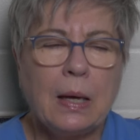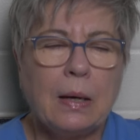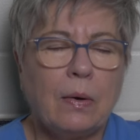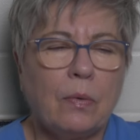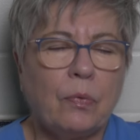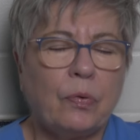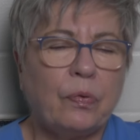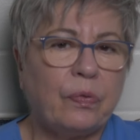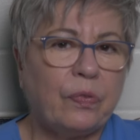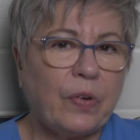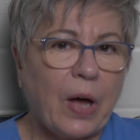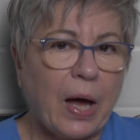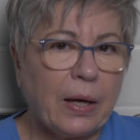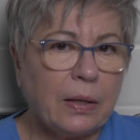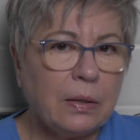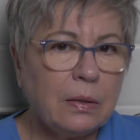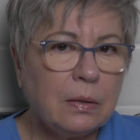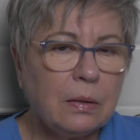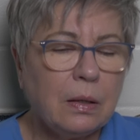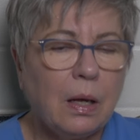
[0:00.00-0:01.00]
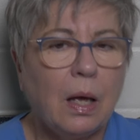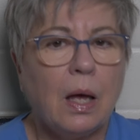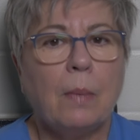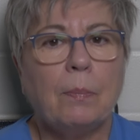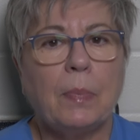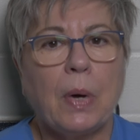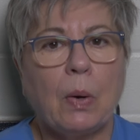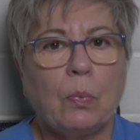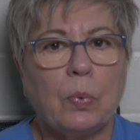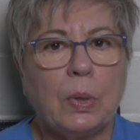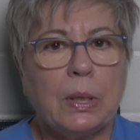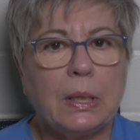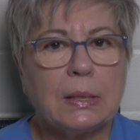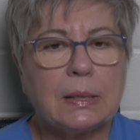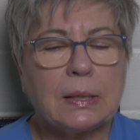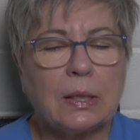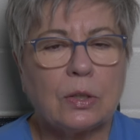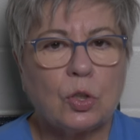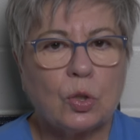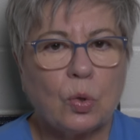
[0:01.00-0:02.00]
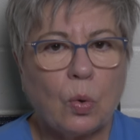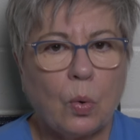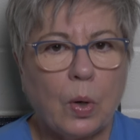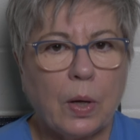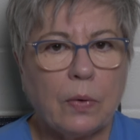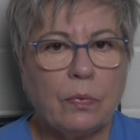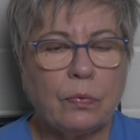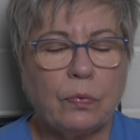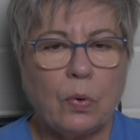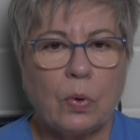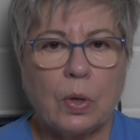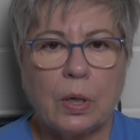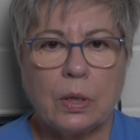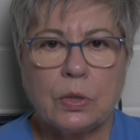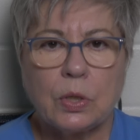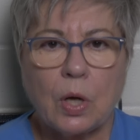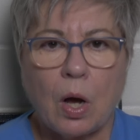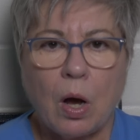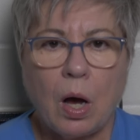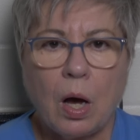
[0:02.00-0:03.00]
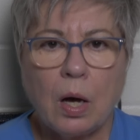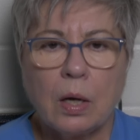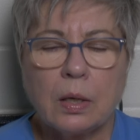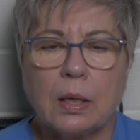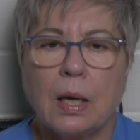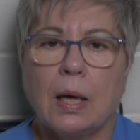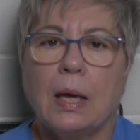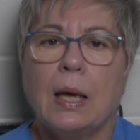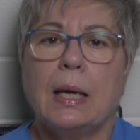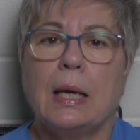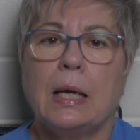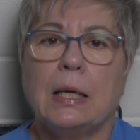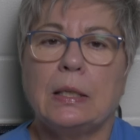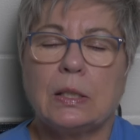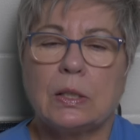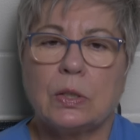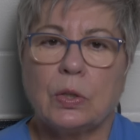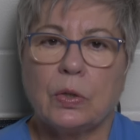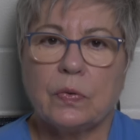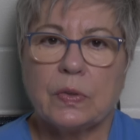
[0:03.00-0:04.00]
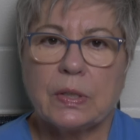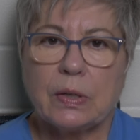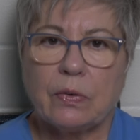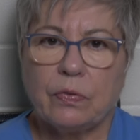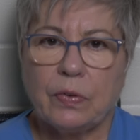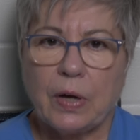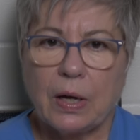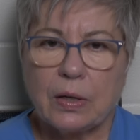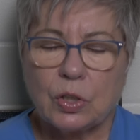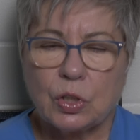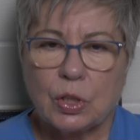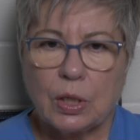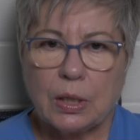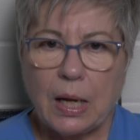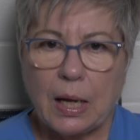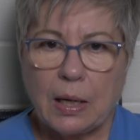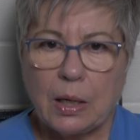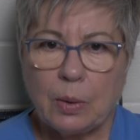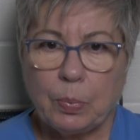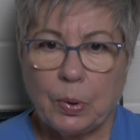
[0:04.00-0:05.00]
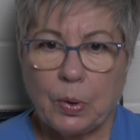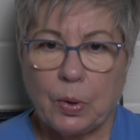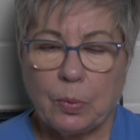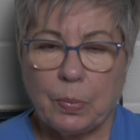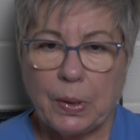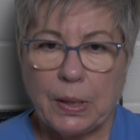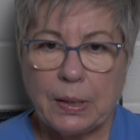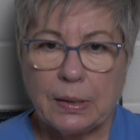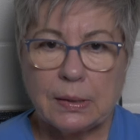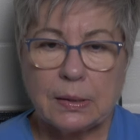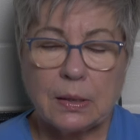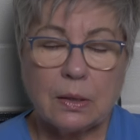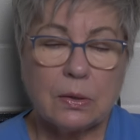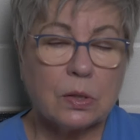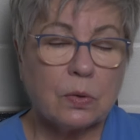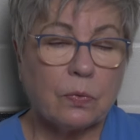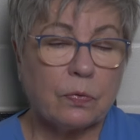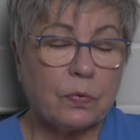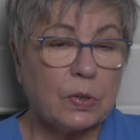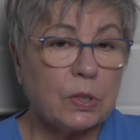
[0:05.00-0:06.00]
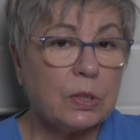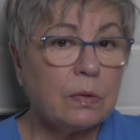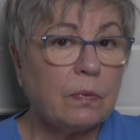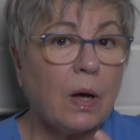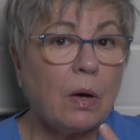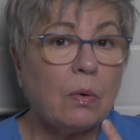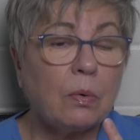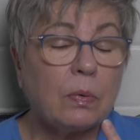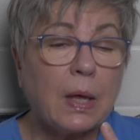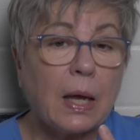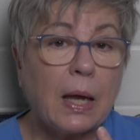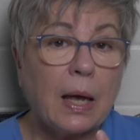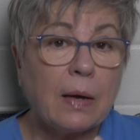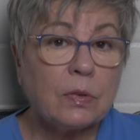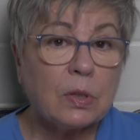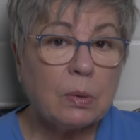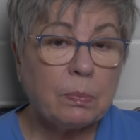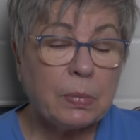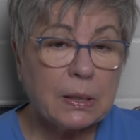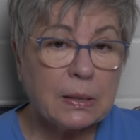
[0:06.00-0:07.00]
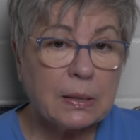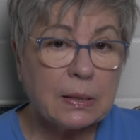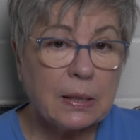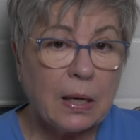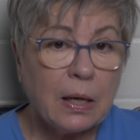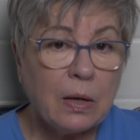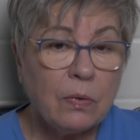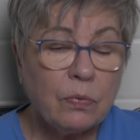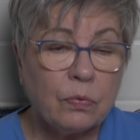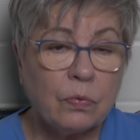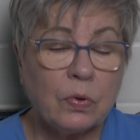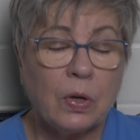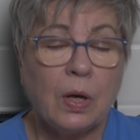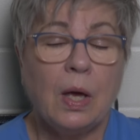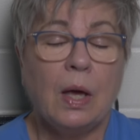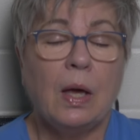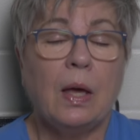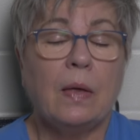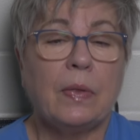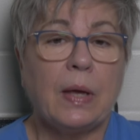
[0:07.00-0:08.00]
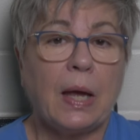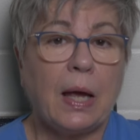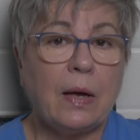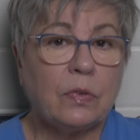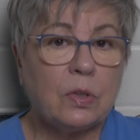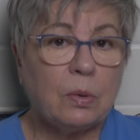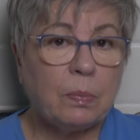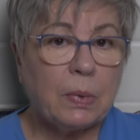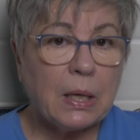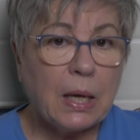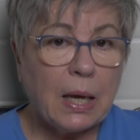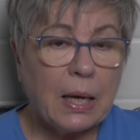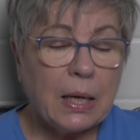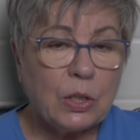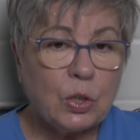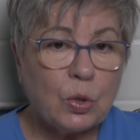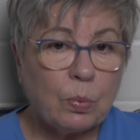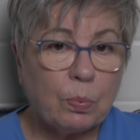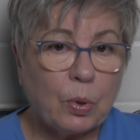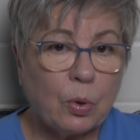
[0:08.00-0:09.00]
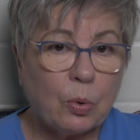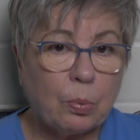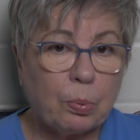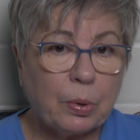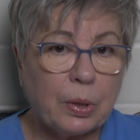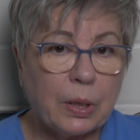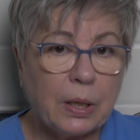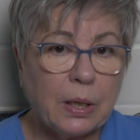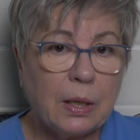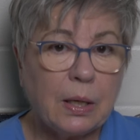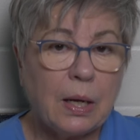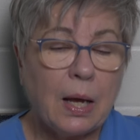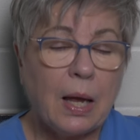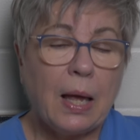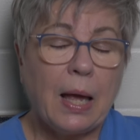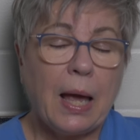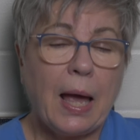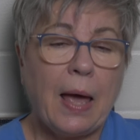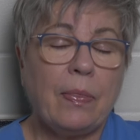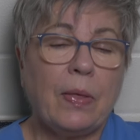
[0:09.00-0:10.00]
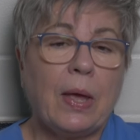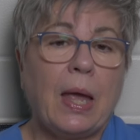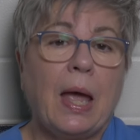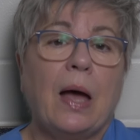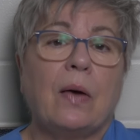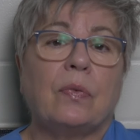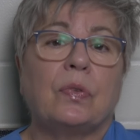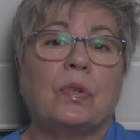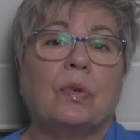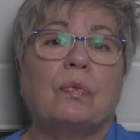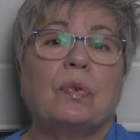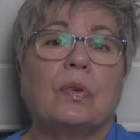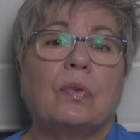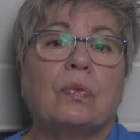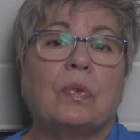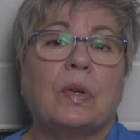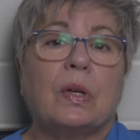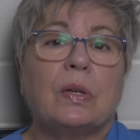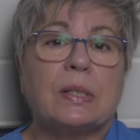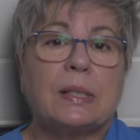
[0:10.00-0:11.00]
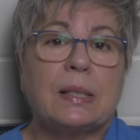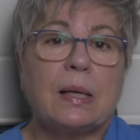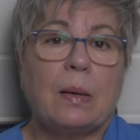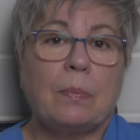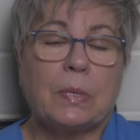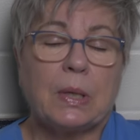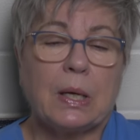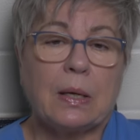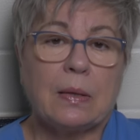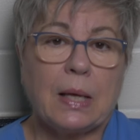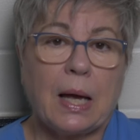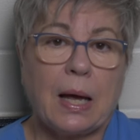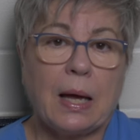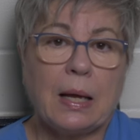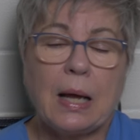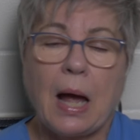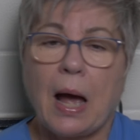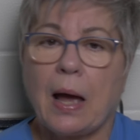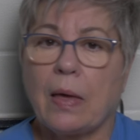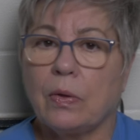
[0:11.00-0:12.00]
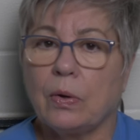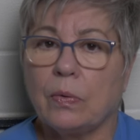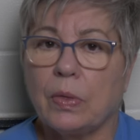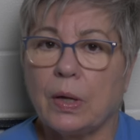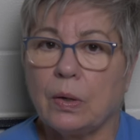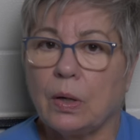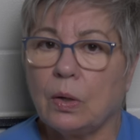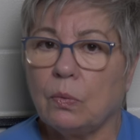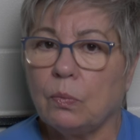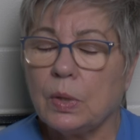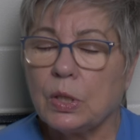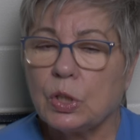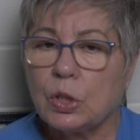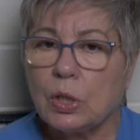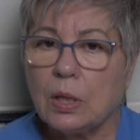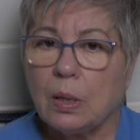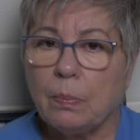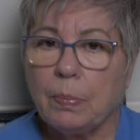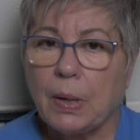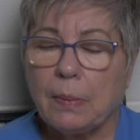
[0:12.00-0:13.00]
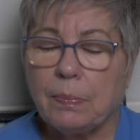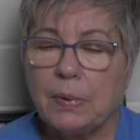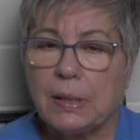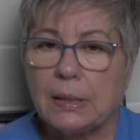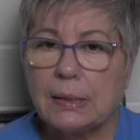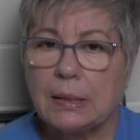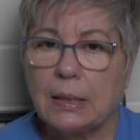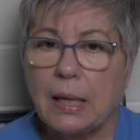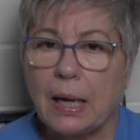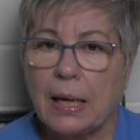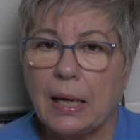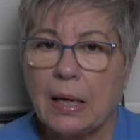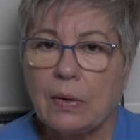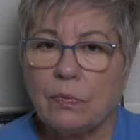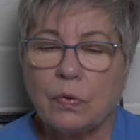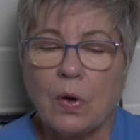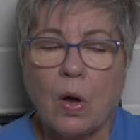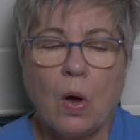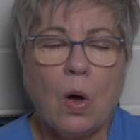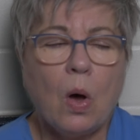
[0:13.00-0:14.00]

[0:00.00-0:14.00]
fun, but when it's a toy for a dog, it serves a function and a purpose. So first of all, they have to be safe, they have to be age appropriate, and they have to fulfill something that either they're enriching the puppy's life